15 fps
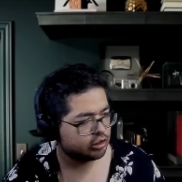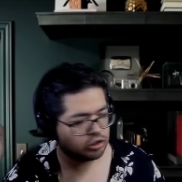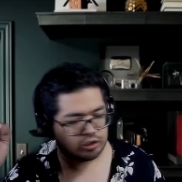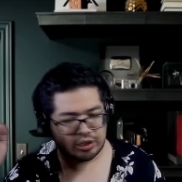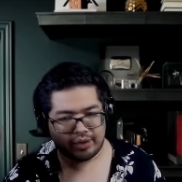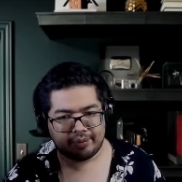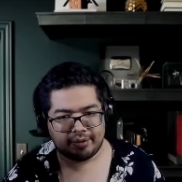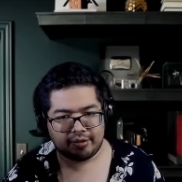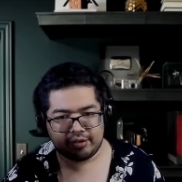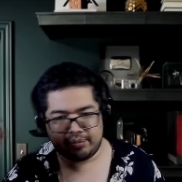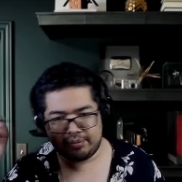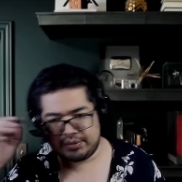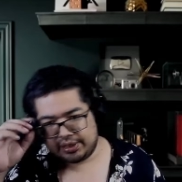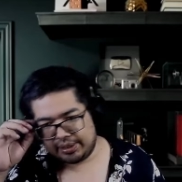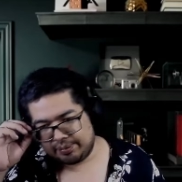and trauma
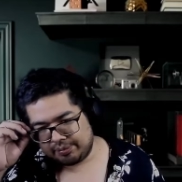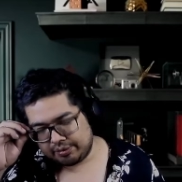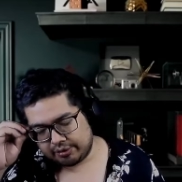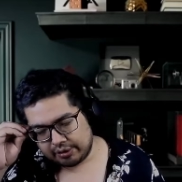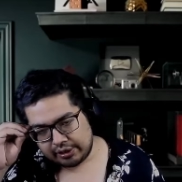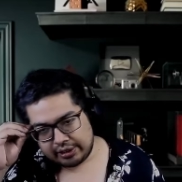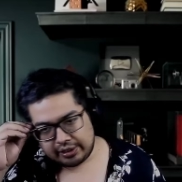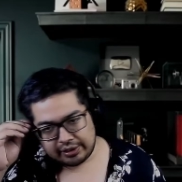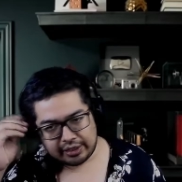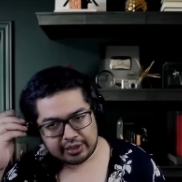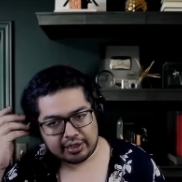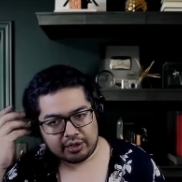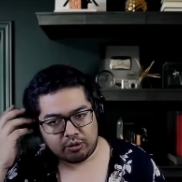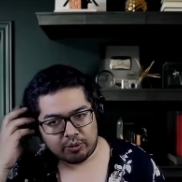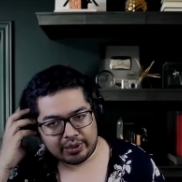sometimes.
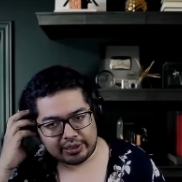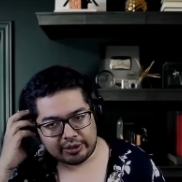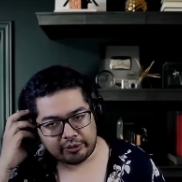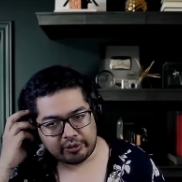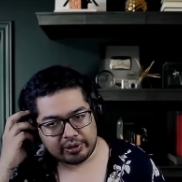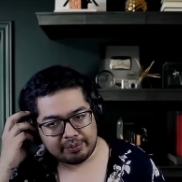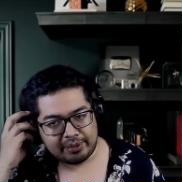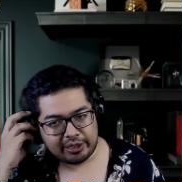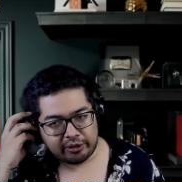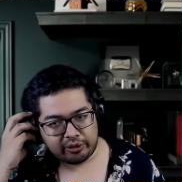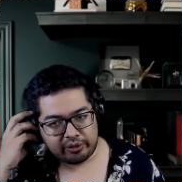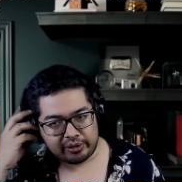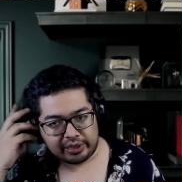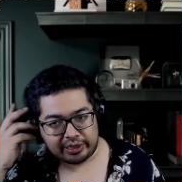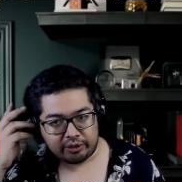They can quite literally make
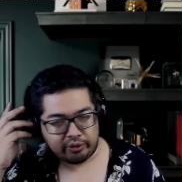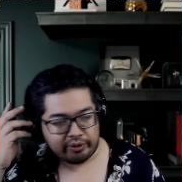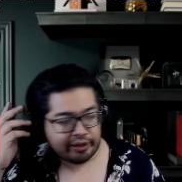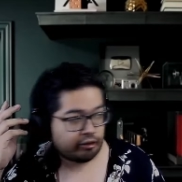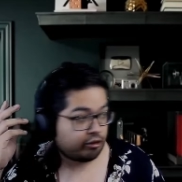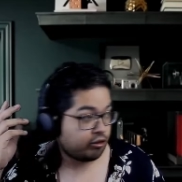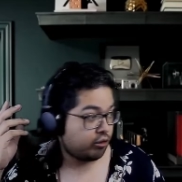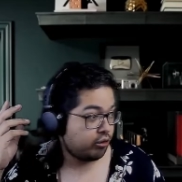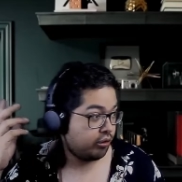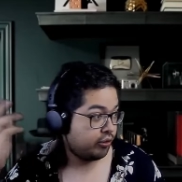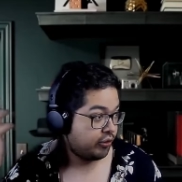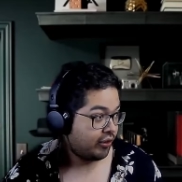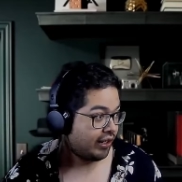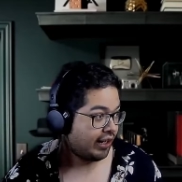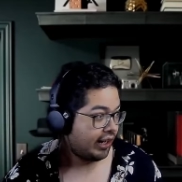your like your hair go
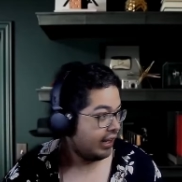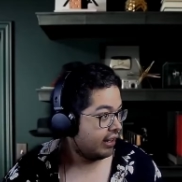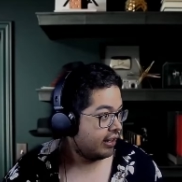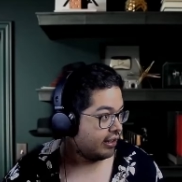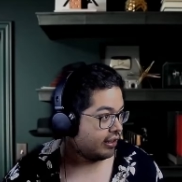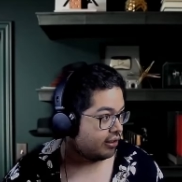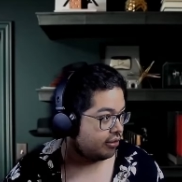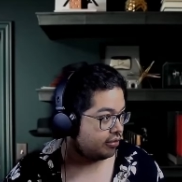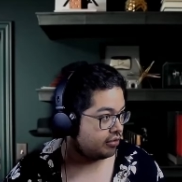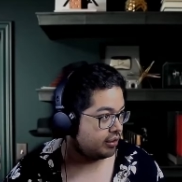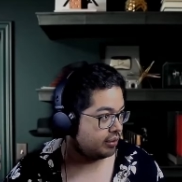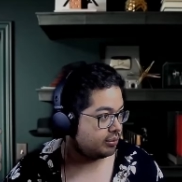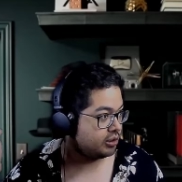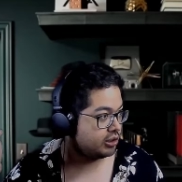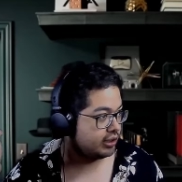gray or
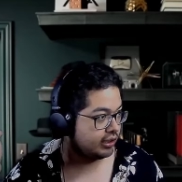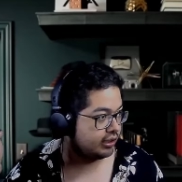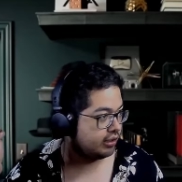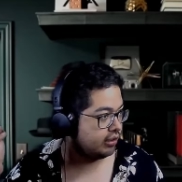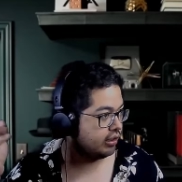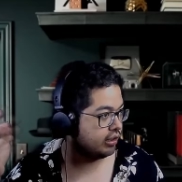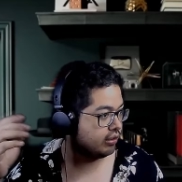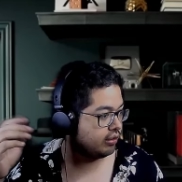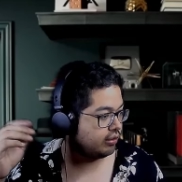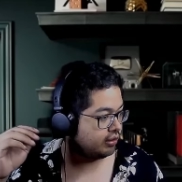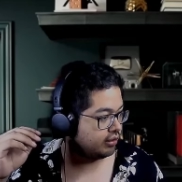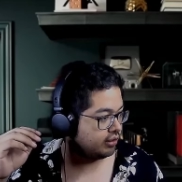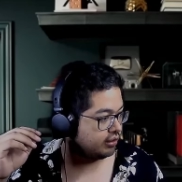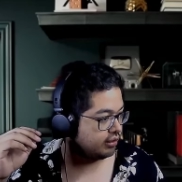some shit, you know?